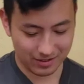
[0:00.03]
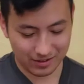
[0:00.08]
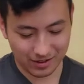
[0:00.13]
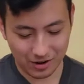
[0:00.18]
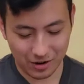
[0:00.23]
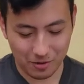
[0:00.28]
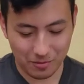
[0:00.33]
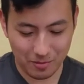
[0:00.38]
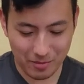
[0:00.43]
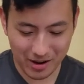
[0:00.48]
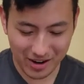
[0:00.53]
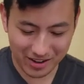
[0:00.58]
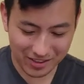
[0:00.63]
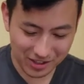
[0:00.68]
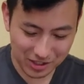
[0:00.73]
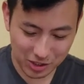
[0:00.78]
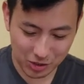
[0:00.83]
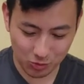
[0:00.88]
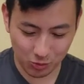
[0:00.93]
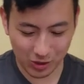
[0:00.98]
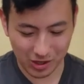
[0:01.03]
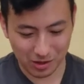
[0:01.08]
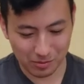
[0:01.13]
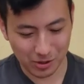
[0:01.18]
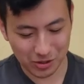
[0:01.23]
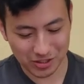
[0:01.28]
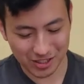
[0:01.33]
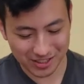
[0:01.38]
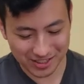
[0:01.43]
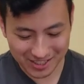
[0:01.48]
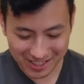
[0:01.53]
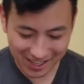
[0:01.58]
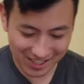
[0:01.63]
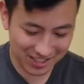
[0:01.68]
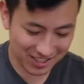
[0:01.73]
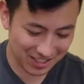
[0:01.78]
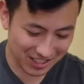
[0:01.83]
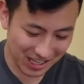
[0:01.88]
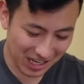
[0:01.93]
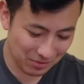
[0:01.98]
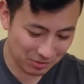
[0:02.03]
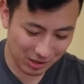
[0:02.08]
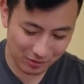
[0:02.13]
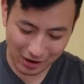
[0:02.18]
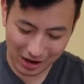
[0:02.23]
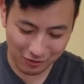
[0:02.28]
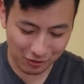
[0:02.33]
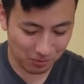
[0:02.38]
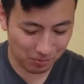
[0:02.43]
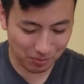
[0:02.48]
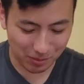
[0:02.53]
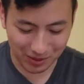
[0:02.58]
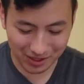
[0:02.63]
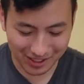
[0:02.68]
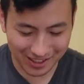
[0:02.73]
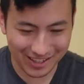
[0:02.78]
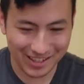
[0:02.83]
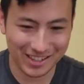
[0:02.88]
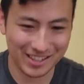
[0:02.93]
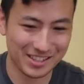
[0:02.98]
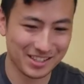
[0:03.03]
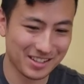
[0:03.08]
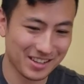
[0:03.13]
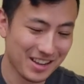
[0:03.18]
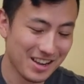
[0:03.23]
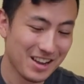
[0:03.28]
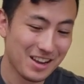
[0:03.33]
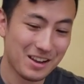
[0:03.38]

Oh man, this is one of the most intense games I've ever played,